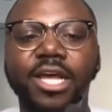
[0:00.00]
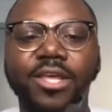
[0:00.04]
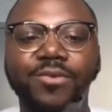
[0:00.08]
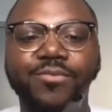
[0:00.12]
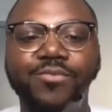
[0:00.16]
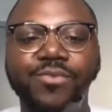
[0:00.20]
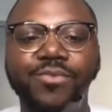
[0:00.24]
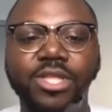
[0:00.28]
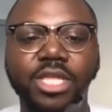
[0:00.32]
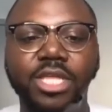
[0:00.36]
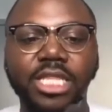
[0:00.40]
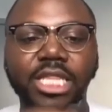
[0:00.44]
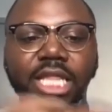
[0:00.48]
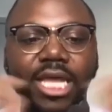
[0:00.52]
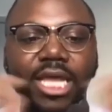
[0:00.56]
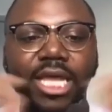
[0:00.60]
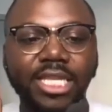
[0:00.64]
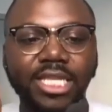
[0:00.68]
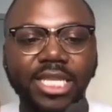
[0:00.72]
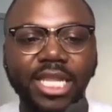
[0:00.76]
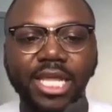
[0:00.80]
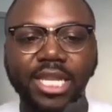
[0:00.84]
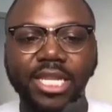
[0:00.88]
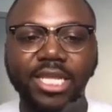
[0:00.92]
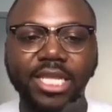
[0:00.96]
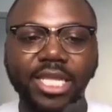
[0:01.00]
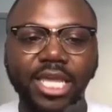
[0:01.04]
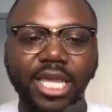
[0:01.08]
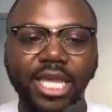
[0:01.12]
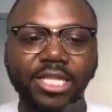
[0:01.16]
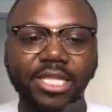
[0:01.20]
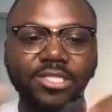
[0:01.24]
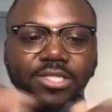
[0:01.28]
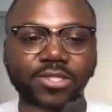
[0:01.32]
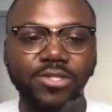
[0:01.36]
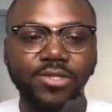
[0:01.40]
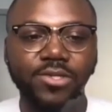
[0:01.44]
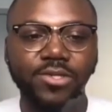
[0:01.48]
that i can really like
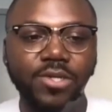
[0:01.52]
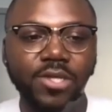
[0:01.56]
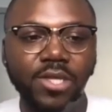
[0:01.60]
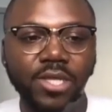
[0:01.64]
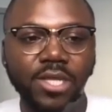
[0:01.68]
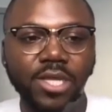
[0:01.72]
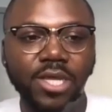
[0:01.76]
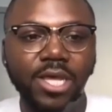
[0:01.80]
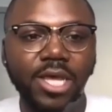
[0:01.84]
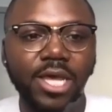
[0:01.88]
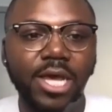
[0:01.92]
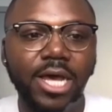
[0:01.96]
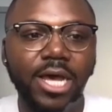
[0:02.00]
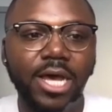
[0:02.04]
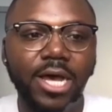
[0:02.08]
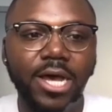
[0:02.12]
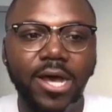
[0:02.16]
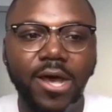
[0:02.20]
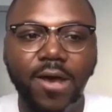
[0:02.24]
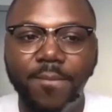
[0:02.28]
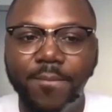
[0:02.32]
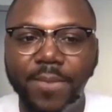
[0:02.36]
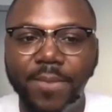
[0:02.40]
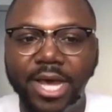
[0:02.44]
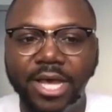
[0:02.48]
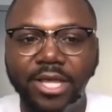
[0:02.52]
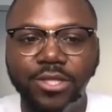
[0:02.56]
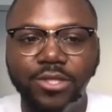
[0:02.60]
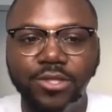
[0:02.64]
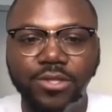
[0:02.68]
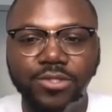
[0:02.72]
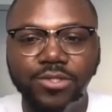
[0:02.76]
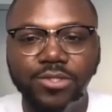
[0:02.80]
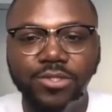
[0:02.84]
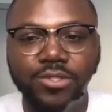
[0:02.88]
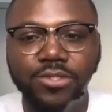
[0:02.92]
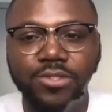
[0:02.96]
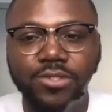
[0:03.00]
dedicate to um mm. i
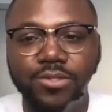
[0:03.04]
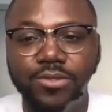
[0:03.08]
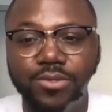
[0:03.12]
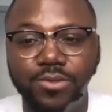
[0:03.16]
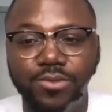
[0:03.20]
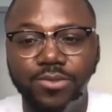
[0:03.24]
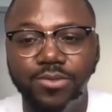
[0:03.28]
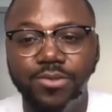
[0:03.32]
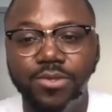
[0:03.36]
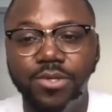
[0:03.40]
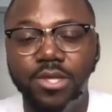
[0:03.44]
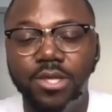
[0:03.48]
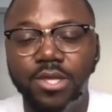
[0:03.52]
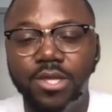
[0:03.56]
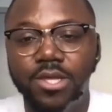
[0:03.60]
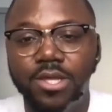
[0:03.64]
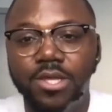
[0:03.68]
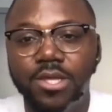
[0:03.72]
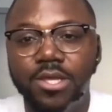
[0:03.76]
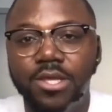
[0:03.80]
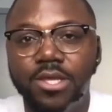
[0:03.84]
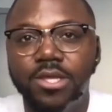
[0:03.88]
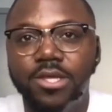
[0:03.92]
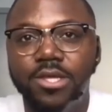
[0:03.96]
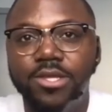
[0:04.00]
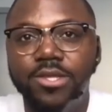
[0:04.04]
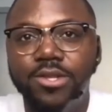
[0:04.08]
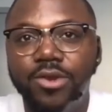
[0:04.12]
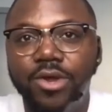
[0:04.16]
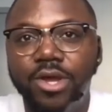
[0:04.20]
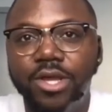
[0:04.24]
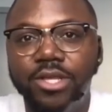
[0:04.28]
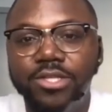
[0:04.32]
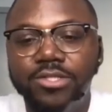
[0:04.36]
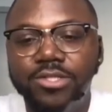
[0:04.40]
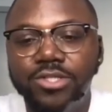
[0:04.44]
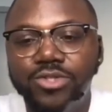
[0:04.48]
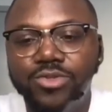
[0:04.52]
used to you
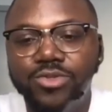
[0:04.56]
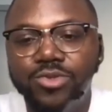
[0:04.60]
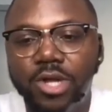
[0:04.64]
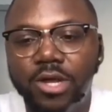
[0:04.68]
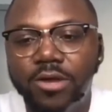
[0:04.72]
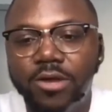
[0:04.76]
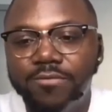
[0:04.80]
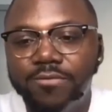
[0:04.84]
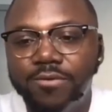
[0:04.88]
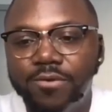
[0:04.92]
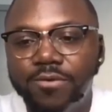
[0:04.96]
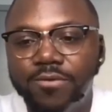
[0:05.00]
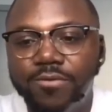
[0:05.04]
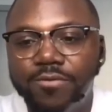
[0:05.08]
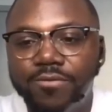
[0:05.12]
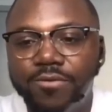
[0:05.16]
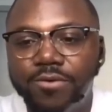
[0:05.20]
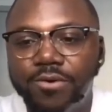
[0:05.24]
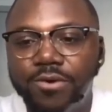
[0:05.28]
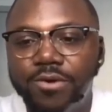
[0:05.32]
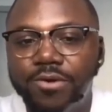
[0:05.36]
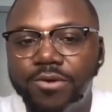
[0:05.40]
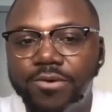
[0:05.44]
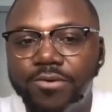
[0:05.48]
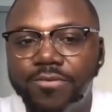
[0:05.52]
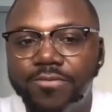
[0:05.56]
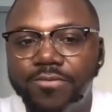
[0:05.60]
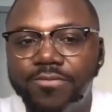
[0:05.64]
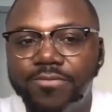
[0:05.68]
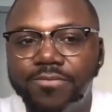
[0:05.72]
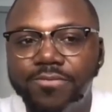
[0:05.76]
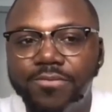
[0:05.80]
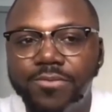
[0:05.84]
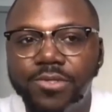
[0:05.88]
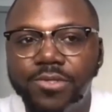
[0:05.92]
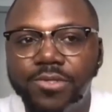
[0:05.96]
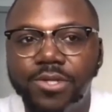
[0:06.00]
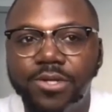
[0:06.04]
know i used to draw for for
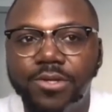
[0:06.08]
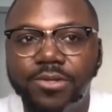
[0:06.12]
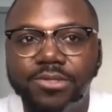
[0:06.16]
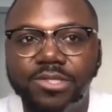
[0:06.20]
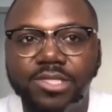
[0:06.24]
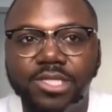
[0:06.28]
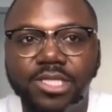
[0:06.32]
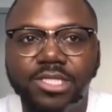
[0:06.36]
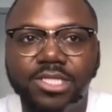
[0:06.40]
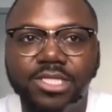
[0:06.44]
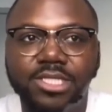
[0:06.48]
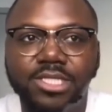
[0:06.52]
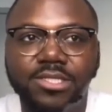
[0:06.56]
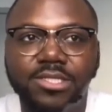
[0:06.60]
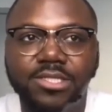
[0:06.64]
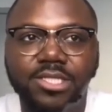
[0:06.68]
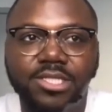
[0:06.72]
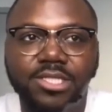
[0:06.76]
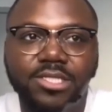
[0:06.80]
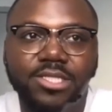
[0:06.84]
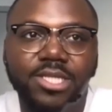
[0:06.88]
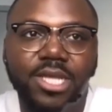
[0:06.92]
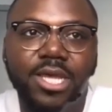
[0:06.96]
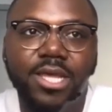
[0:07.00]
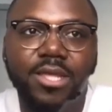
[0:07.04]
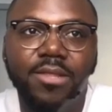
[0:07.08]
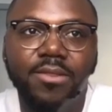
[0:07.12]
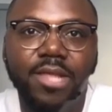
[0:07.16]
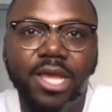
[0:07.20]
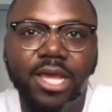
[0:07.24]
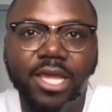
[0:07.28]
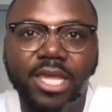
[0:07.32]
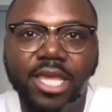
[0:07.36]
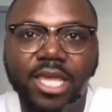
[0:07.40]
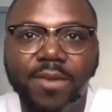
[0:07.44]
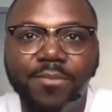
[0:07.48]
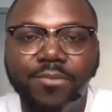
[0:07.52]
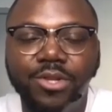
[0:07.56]
you know, since since I,
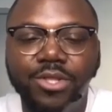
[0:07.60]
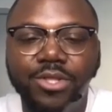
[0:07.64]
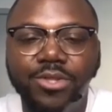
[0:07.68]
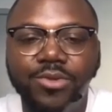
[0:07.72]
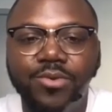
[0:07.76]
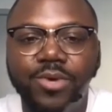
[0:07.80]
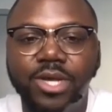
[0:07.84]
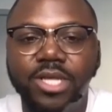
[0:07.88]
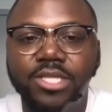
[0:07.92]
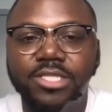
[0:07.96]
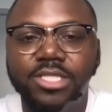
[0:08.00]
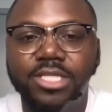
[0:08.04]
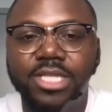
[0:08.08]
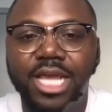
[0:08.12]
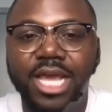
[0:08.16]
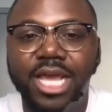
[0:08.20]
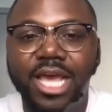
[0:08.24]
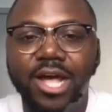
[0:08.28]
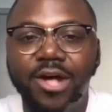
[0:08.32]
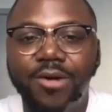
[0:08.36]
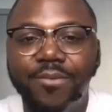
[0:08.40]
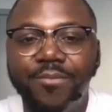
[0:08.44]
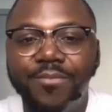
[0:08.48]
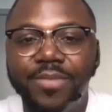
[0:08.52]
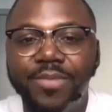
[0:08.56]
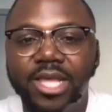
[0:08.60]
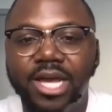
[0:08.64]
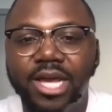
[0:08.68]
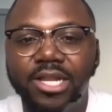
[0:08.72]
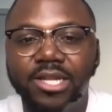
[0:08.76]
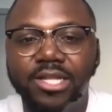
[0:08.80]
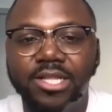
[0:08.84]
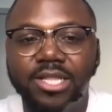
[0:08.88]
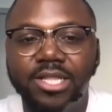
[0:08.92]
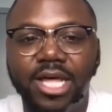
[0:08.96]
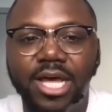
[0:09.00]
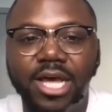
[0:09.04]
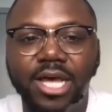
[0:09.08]
I came to the US and that helped me
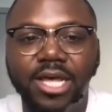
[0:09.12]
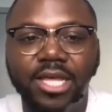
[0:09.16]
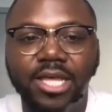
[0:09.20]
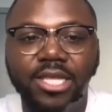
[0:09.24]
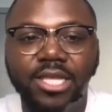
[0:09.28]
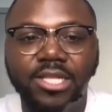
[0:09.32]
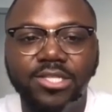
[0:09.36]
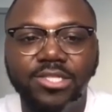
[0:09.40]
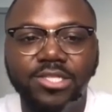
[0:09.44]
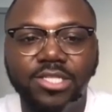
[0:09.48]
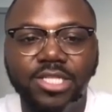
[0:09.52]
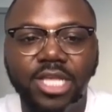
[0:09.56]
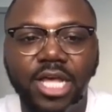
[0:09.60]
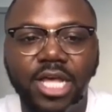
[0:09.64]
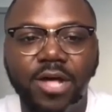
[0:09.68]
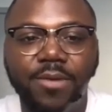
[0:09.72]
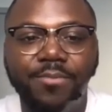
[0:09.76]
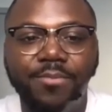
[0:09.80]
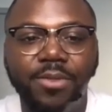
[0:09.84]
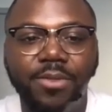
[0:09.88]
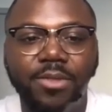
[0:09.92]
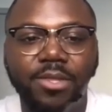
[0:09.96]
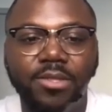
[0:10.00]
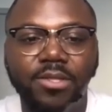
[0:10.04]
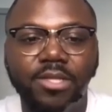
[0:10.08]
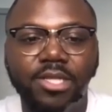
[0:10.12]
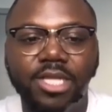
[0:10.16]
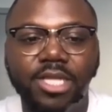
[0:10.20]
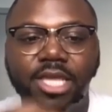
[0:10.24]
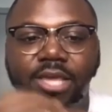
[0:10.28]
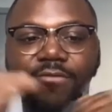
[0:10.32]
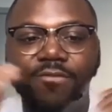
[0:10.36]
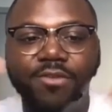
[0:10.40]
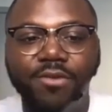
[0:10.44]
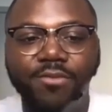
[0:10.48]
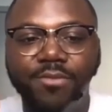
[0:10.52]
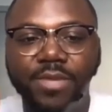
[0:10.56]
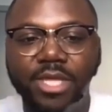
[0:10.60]
out a lot in just helping
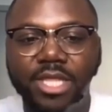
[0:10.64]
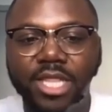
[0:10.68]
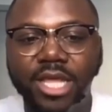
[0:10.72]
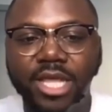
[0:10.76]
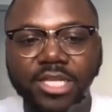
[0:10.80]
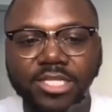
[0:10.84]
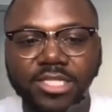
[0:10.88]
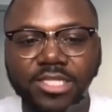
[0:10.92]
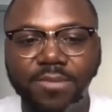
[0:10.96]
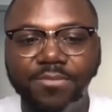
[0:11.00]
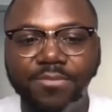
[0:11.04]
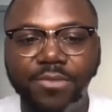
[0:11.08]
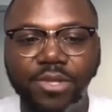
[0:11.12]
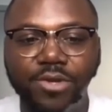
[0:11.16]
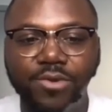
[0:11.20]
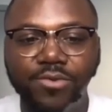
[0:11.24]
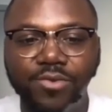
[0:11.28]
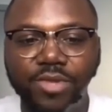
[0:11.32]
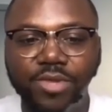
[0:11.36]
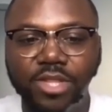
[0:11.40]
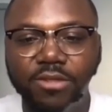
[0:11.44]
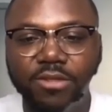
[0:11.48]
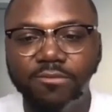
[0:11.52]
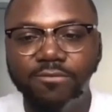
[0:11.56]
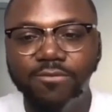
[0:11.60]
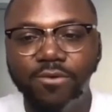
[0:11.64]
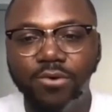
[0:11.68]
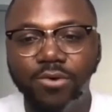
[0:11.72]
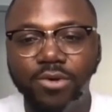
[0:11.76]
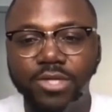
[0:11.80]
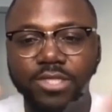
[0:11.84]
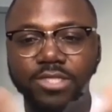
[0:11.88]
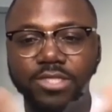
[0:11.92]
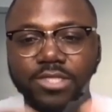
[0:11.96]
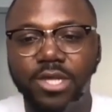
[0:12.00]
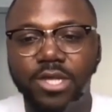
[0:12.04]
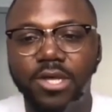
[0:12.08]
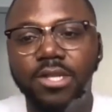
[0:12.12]
giving me like something to really
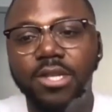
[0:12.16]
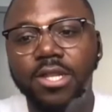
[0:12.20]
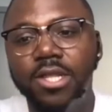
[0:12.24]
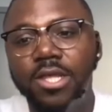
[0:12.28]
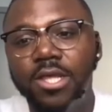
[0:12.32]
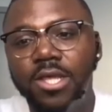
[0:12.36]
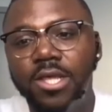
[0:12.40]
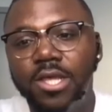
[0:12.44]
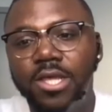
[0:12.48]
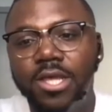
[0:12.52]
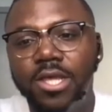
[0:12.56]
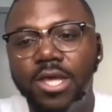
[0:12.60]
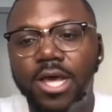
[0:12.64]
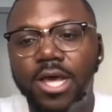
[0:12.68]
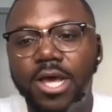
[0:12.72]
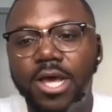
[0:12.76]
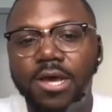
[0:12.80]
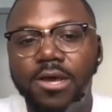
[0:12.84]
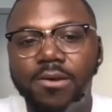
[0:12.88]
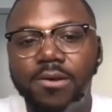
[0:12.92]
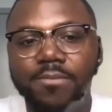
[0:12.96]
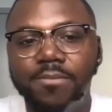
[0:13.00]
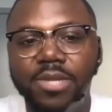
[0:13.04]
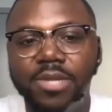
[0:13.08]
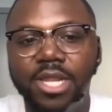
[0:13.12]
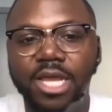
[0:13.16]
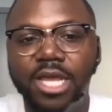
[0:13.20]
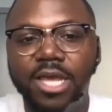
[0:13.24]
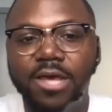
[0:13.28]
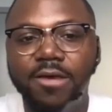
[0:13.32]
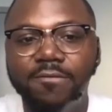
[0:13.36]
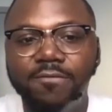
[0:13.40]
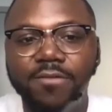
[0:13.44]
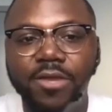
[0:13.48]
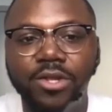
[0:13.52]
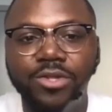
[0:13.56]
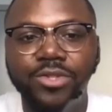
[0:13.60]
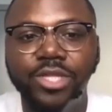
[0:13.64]
focus on um, I
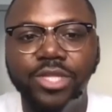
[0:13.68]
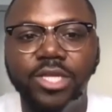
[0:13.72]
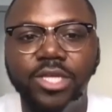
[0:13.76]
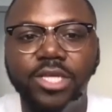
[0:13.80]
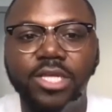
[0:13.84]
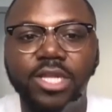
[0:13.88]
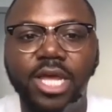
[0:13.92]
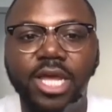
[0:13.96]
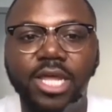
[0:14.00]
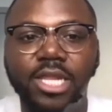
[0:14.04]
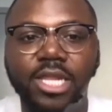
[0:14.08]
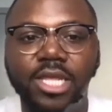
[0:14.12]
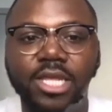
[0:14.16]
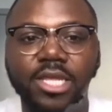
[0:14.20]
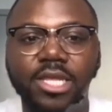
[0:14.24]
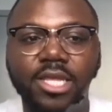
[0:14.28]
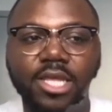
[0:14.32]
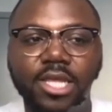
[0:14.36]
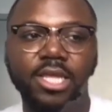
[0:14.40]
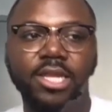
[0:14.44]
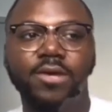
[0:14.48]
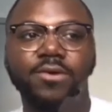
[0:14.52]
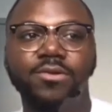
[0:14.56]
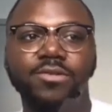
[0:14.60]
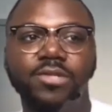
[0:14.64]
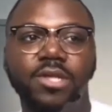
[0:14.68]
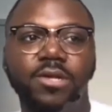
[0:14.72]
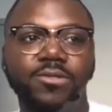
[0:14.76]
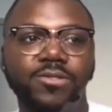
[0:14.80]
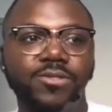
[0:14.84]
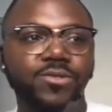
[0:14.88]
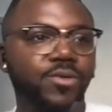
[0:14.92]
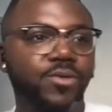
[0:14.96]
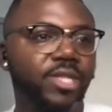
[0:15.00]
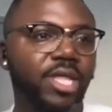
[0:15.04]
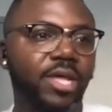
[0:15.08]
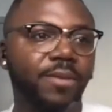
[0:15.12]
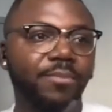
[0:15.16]
got fairly good at it. I was, I
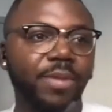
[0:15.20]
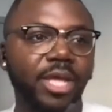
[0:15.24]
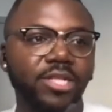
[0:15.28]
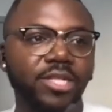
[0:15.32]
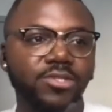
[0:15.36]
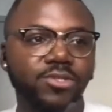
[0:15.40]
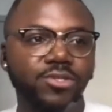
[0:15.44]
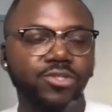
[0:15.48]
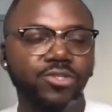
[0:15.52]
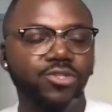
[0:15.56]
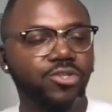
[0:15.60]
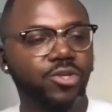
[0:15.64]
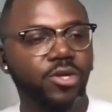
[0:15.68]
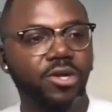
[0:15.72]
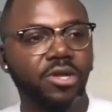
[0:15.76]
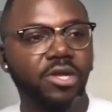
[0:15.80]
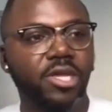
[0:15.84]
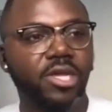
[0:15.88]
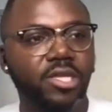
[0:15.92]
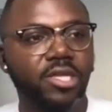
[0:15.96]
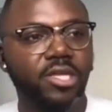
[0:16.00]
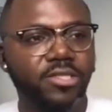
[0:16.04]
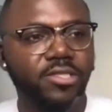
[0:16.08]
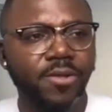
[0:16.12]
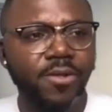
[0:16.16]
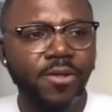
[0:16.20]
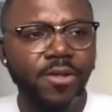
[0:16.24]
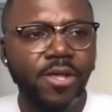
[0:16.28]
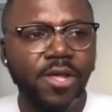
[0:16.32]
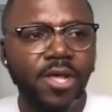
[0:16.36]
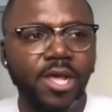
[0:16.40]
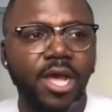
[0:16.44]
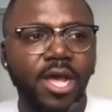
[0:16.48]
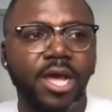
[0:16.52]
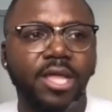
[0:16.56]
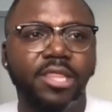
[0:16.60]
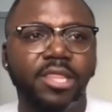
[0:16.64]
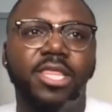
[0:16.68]
was, doing like pencil drawings.
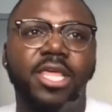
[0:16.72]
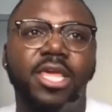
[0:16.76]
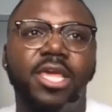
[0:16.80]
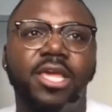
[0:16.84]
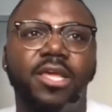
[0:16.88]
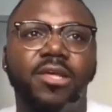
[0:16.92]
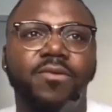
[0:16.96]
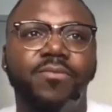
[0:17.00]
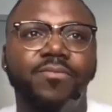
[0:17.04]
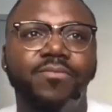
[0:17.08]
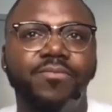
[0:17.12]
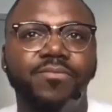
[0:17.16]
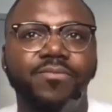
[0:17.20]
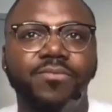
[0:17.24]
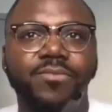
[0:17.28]
I think,